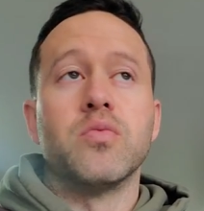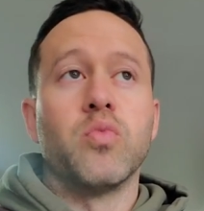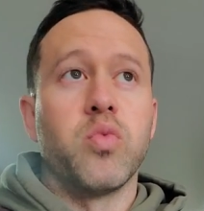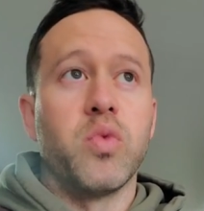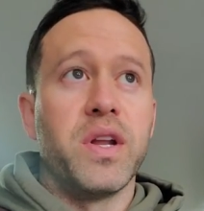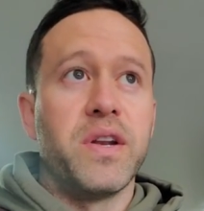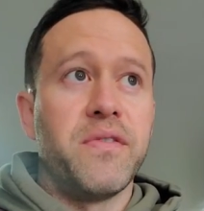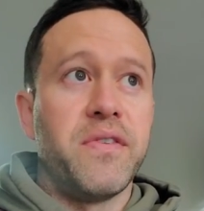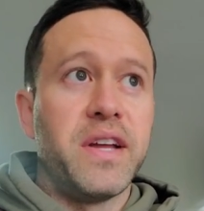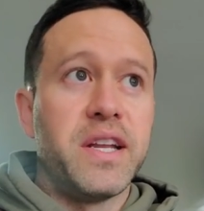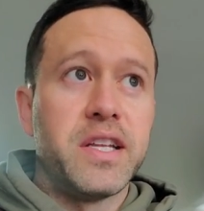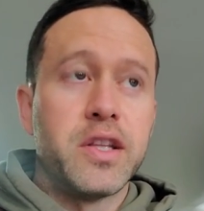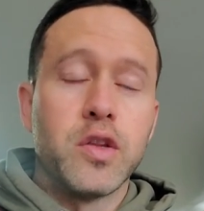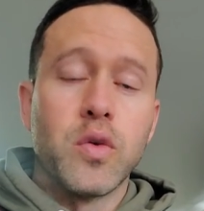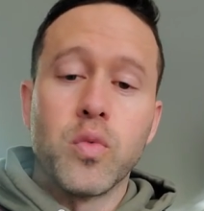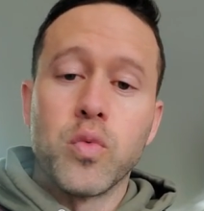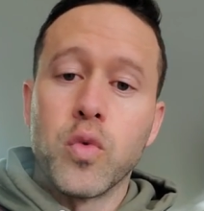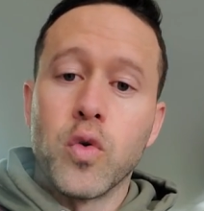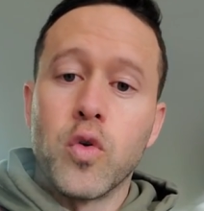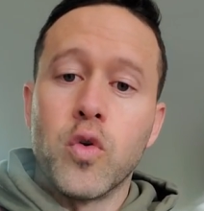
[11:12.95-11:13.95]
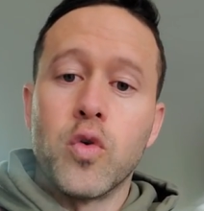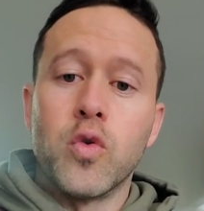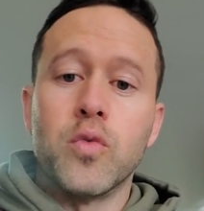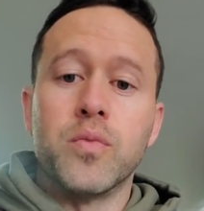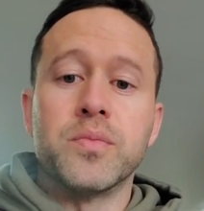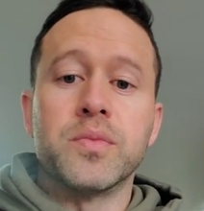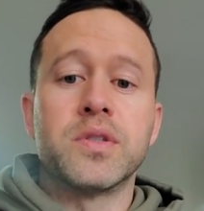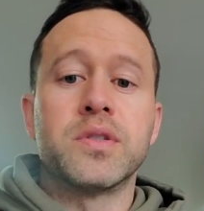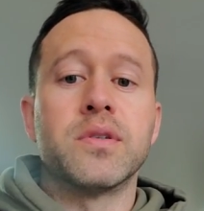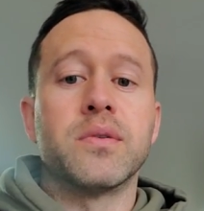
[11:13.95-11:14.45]
renovated the
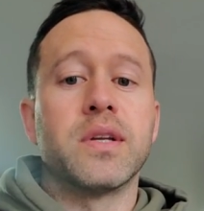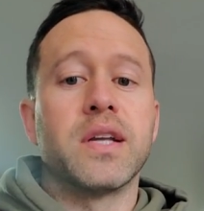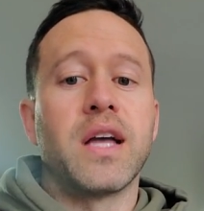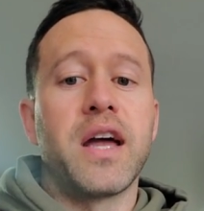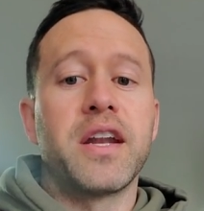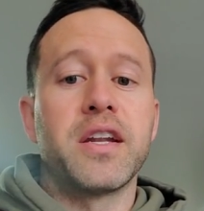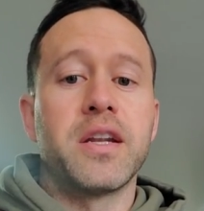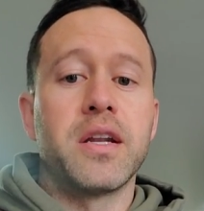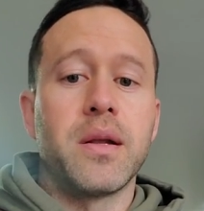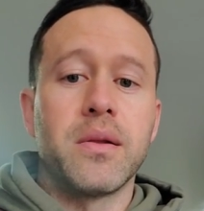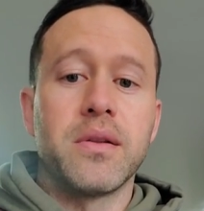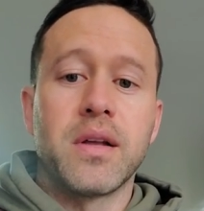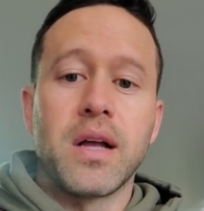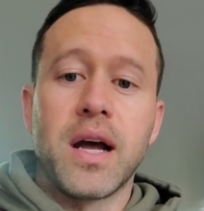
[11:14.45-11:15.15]
rooms, got it